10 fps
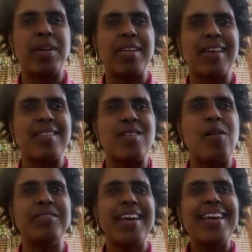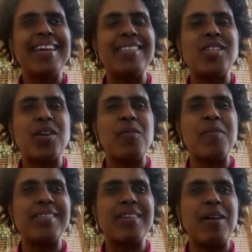I don't consider
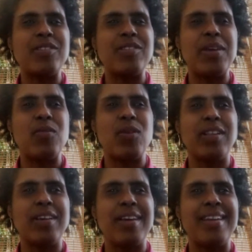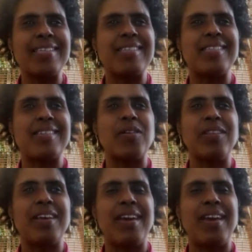myself to be really
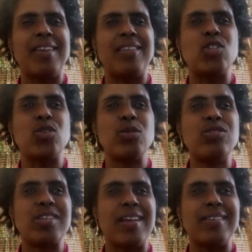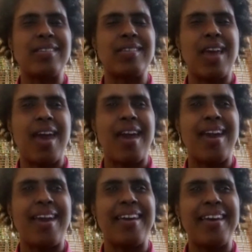necessarily in the true sense
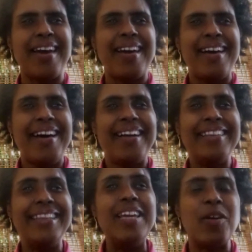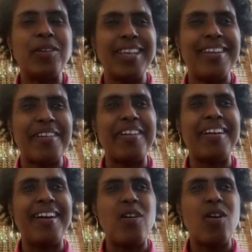a leader
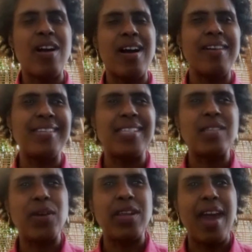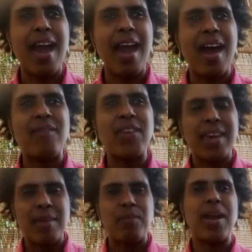leader or a disability
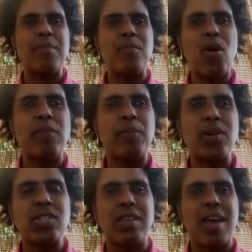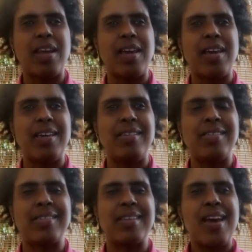advocate, but I'm more a person that
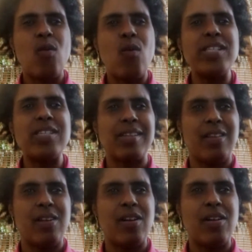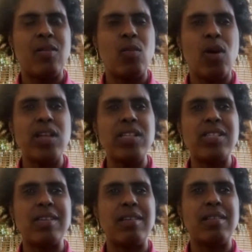is wants to learn,
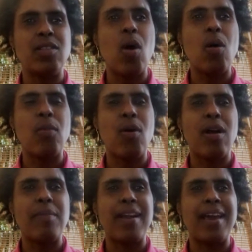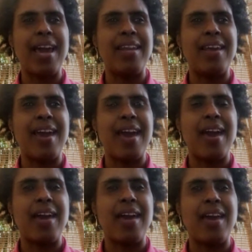wants to know more about A D
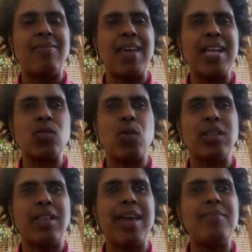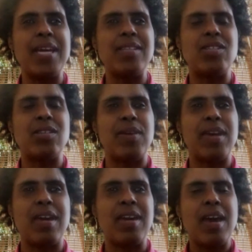A, and that's what led me to
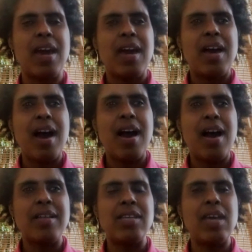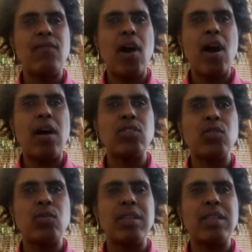be uh, to get
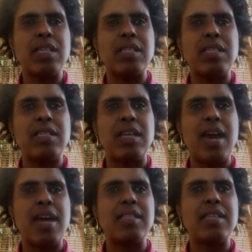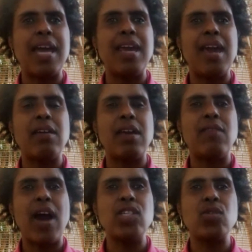involved with the C T A's A
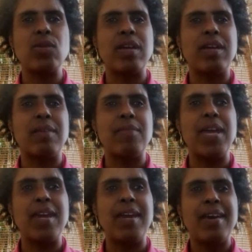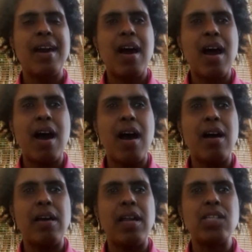D A Advisory Committee,
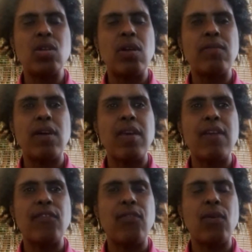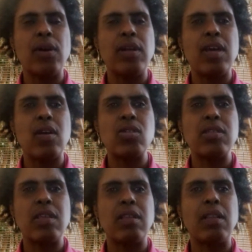uh, and I served on that for four
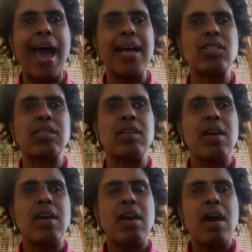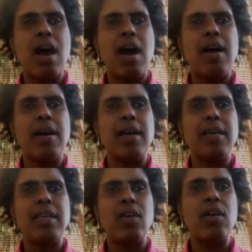years. The last
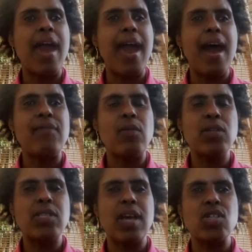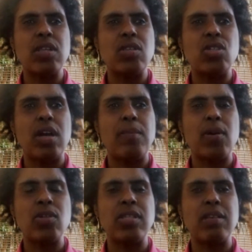uh, year and a half, I was actually the
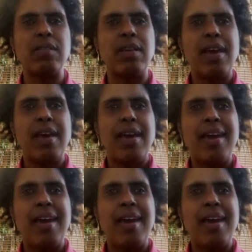chairperson.